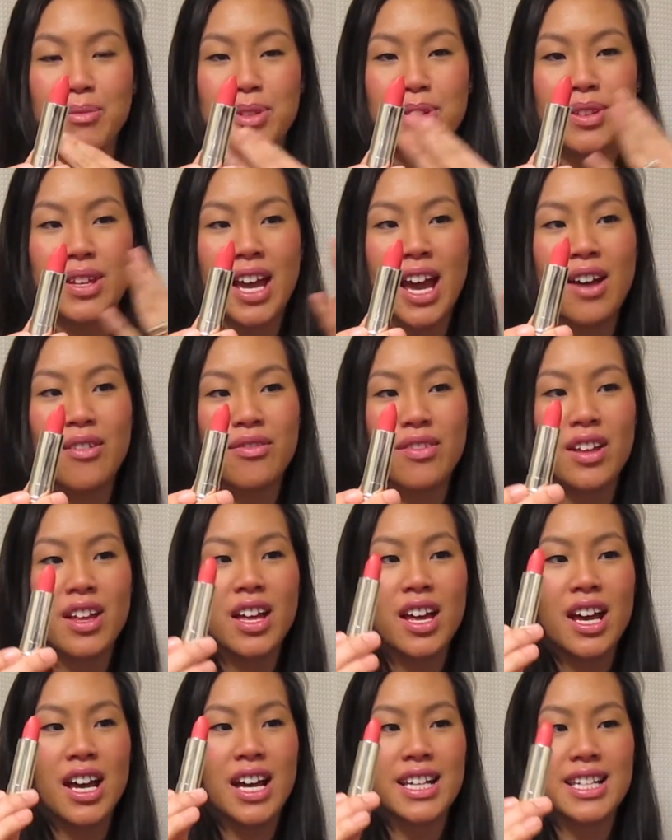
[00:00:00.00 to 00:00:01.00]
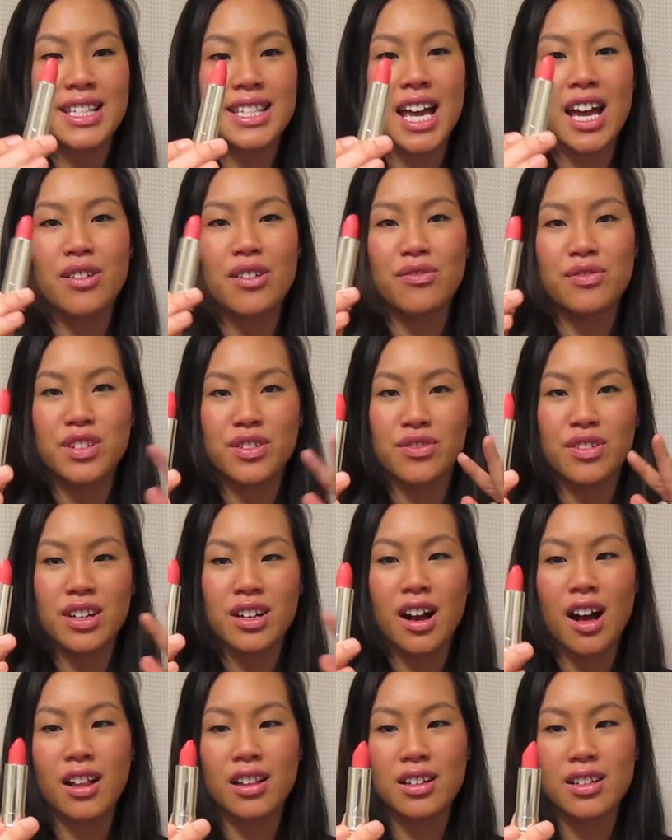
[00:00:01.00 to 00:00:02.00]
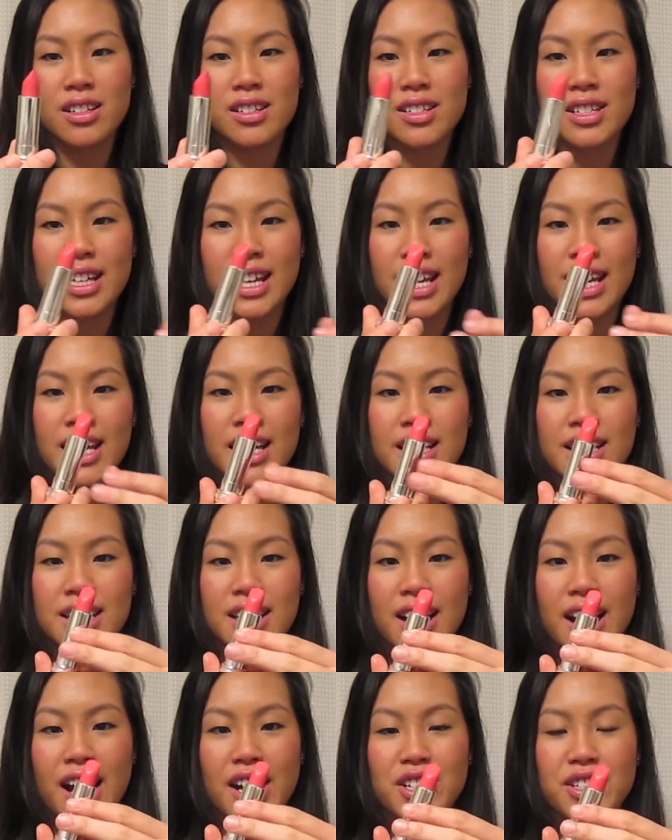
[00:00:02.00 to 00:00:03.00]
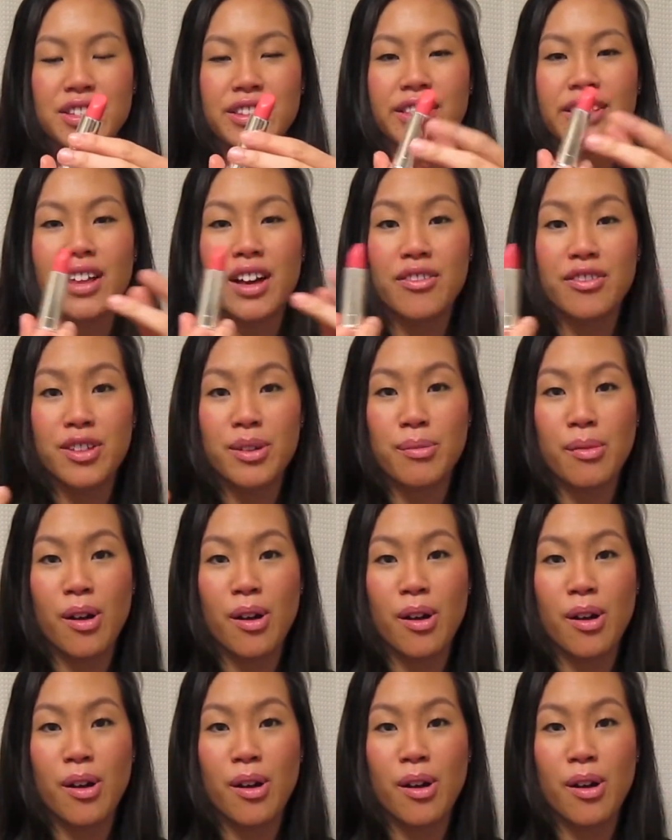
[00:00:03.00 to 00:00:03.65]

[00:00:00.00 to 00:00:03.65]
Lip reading: So they have a set of different colors, and I just love them